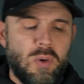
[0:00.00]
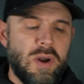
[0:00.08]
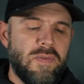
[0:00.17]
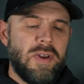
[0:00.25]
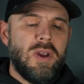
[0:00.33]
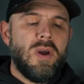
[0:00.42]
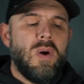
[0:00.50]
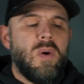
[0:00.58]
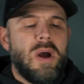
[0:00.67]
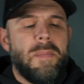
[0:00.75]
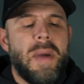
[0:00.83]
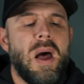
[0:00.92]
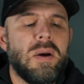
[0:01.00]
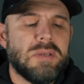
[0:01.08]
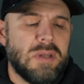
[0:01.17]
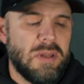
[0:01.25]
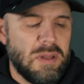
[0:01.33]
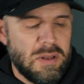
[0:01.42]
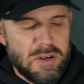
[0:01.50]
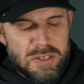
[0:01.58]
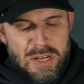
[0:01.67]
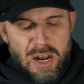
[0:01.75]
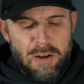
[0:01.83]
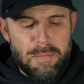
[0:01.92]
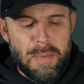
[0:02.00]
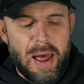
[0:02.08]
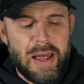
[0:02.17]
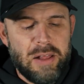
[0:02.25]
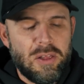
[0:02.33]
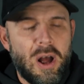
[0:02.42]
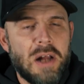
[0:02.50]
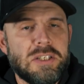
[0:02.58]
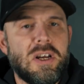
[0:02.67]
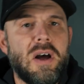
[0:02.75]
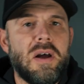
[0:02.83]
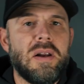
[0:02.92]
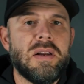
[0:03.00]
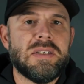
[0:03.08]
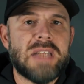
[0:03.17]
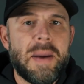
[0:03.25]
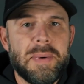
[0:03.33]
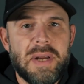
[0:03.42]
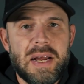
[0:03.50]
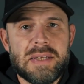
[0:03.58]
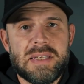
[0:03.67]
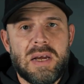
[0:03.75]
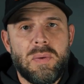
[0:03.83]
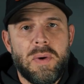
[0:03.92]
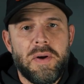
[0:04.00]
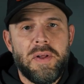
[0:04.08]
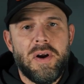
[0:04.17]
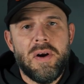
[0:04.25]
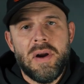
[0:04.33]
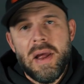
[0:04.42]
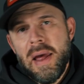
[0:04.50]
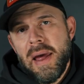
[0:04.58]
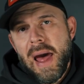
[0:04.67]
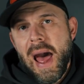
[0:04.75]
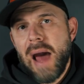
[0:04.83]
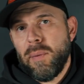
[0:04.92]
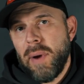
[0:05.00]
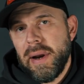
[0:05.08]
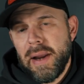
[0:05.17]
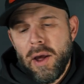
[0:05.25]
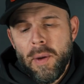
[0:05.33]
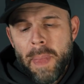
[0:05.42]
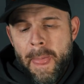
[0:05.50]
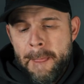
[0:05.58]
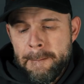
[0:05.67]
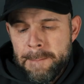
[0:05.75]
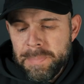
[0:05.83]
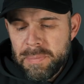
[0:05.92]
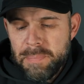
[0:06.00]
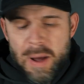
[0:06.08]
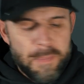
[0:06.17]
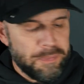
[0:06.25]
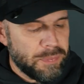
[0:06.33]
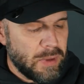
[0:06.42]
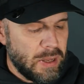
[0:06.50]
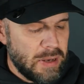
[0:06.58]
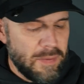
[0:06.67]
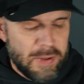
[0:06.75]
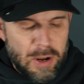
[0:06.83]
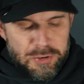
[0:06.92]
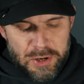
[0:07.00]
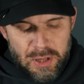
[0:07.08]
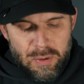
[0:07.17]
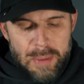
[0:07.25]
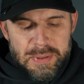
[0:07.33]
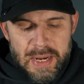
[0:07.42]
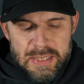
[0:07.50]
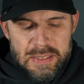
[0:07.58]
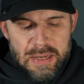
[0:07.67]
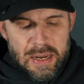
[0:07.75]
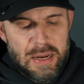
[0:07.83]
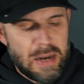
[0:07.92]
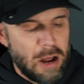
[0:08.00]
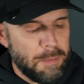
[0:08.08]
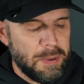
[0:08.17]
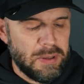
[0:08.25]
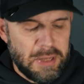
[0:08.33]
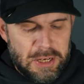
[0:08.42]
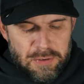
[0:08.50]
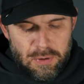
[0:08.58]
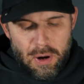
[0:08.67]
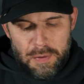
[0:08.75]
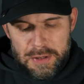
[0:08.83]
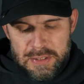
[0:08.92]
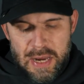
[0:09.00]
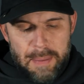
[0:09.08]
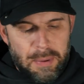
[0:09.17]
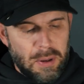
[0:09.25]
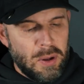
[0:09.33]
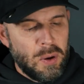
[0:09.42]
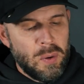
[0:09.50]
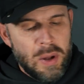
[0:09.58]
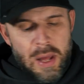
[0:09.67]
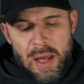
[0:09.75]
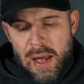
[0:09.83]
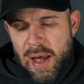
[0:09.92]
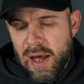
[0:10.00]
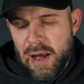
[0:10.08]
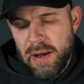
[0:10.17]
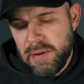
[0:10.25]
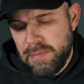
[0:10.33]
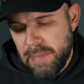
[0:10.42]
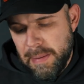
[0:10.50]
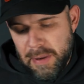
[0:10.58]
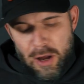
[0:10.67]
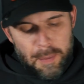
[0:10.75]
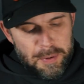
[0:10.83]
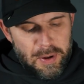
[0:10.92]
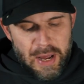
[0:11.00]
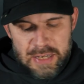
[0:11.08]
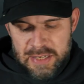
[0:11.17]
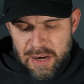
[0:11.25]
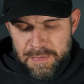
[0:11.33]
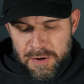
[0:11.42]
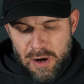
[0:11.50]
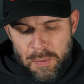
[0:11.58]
quick video about just kind of my thoughts on cyber decks and where they're at right now. But definitely go check out the websites, and I'll put links for all those down below. Uh, maybe help you guys kind of figure